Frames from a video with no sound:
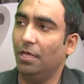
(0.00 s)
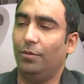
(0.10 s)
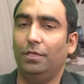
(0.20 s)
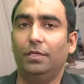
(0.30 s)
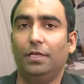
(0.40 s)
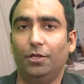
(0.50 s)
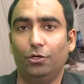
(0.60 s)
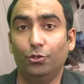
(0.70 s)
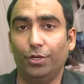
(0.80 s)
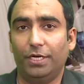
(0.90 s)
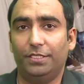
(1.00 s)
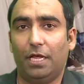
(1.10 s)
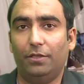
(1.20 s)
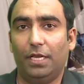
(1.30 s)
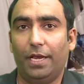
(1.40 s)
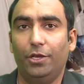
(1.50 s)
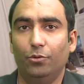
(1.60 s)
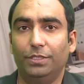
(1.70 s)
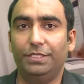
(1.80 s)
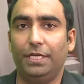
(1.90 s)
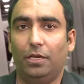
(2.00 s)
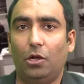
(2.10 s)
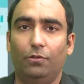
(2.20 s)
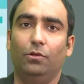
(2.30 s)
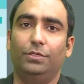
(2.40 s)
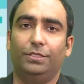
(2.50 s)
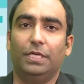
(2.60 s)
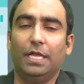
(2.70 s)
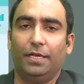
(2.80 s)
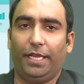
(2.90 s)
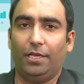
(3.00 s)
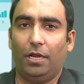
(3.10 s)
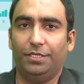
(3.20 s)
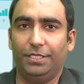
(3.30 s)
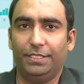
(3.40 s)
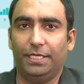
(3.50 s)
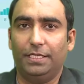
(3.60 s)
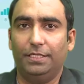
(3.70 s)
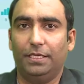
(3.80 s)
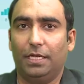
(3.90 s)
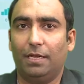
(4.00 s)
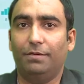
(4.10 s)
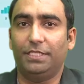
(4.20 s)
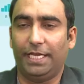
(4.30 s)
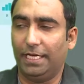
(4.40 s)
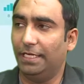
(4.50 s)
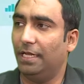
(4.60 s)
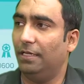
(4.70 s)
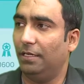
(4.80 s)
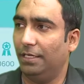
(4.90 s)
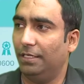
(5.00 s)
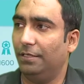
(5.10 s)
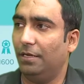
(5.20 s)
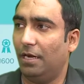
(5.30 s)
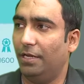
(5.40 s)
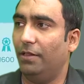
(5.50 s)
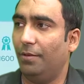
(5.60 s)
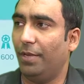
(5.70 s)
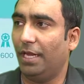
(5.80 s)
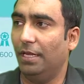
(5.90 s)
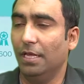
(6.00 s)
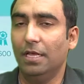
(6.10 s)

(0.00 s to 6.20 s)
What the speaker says: but 2 years down the line, you will see a lot of those technologies that companies like Intel are developing.